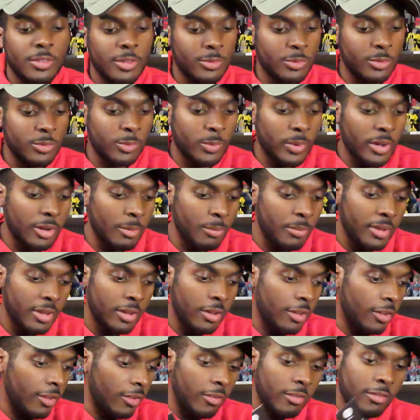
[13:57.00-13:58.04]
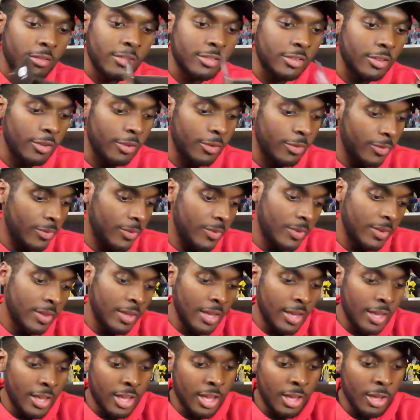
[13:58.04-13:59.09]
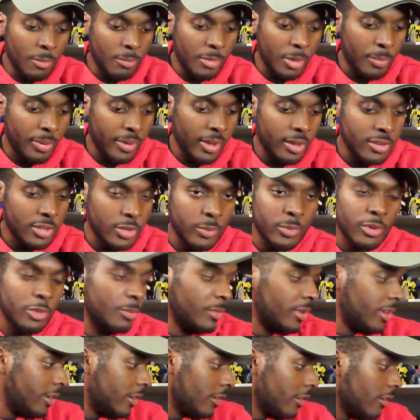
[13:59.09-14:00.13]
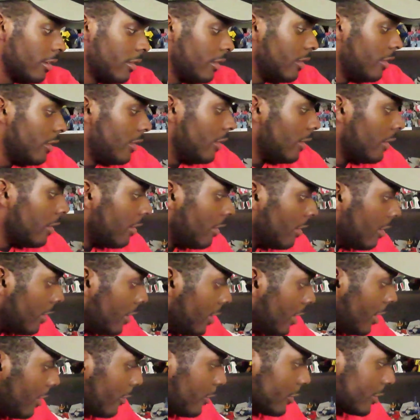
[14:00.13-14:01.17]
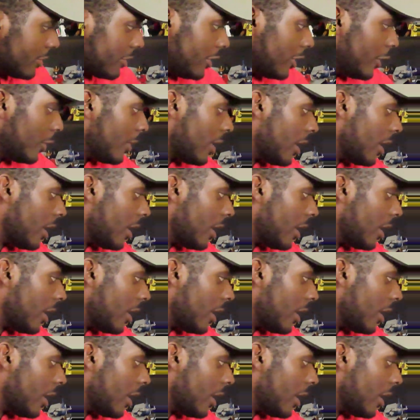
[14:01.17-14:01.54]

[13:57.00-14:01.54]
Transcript: this was quite a big haul. So be patient with me here. If you're still